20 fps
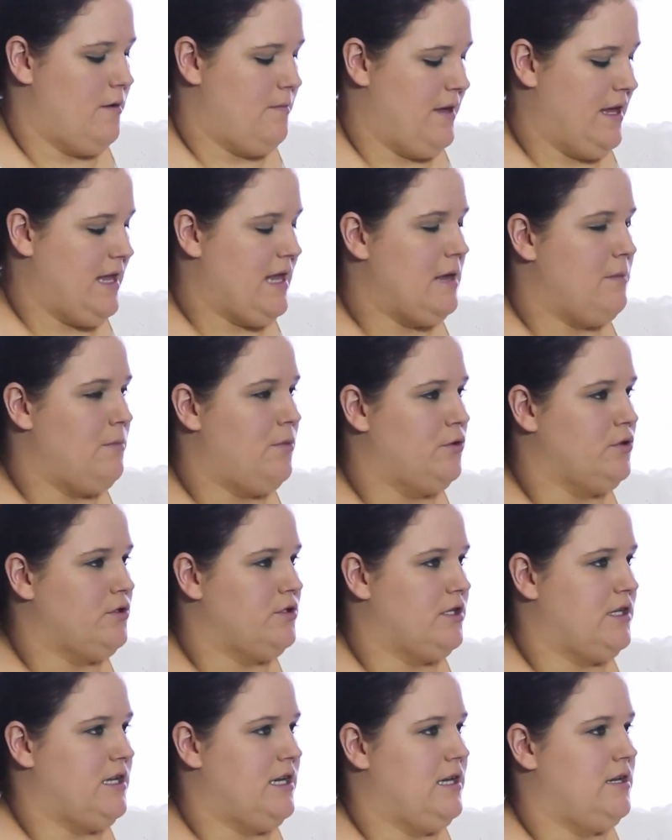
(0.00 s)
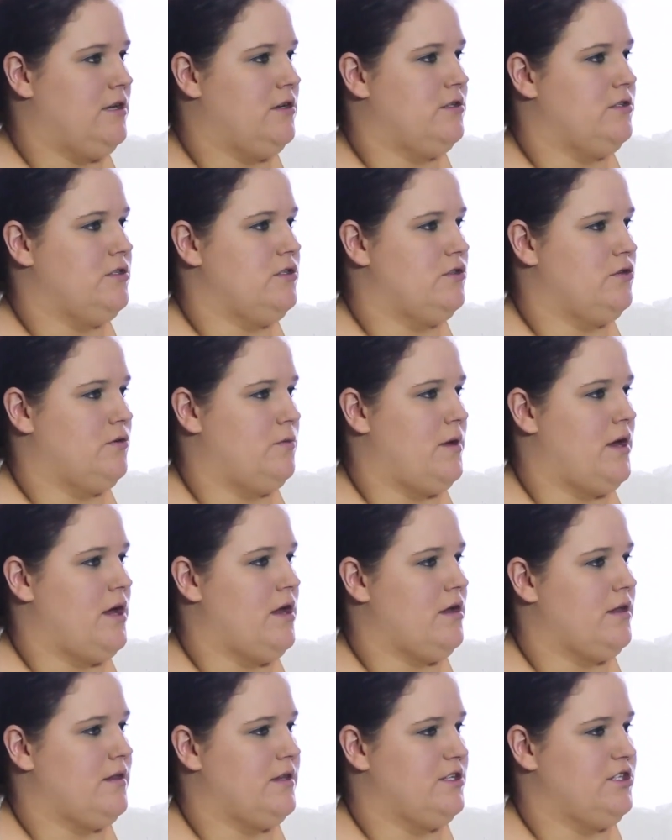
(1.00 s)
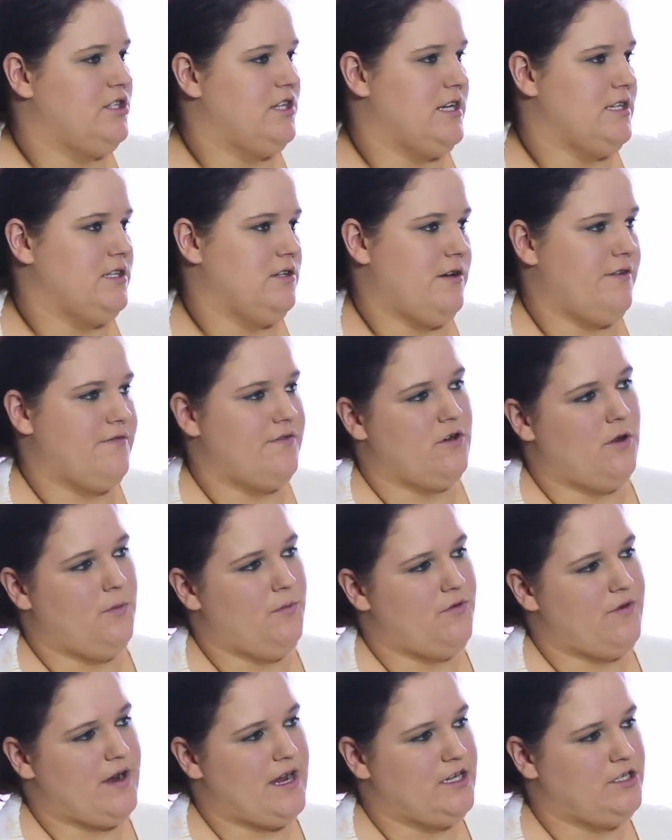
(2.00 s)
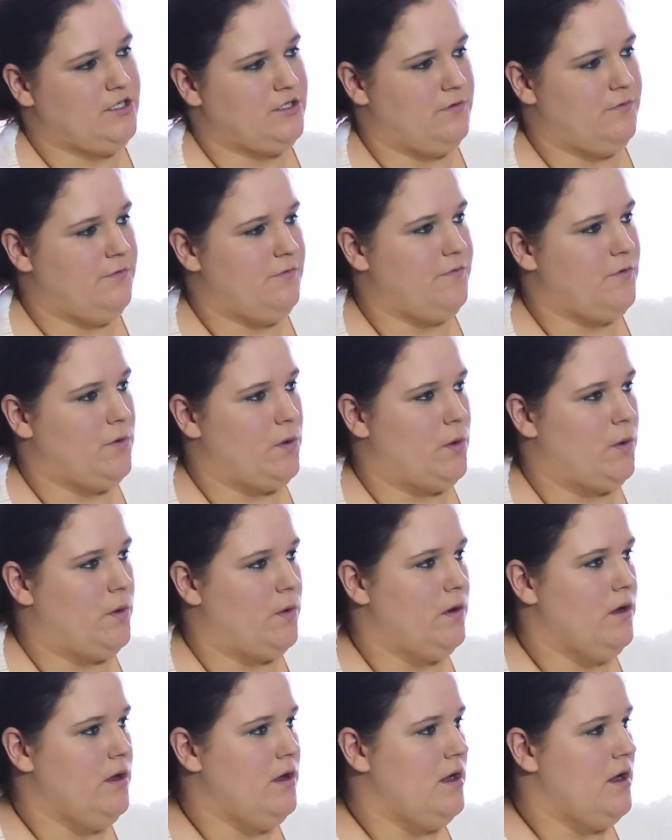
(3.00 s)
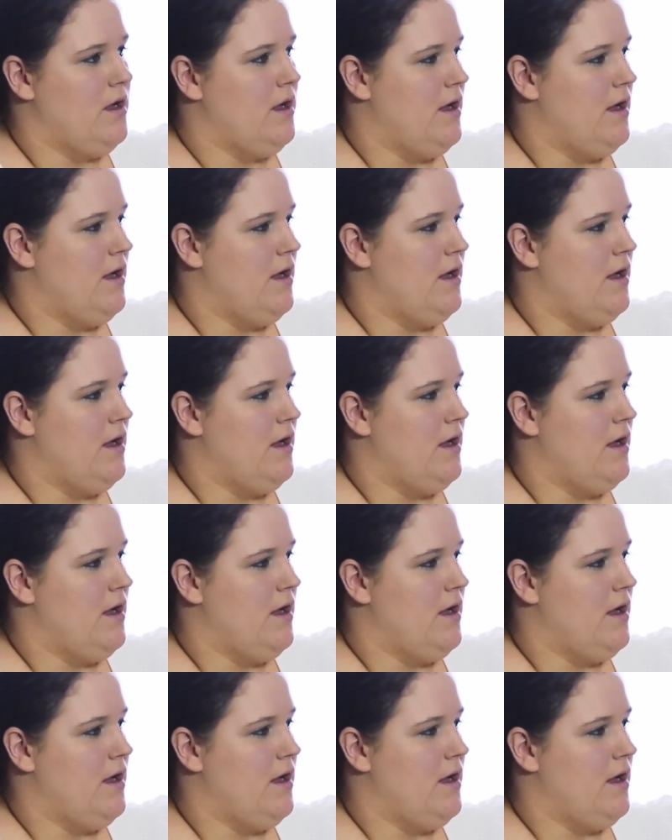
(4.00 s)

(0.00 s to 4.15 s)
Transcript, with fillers: a Mickey button in her stomach that she had to have an operation for.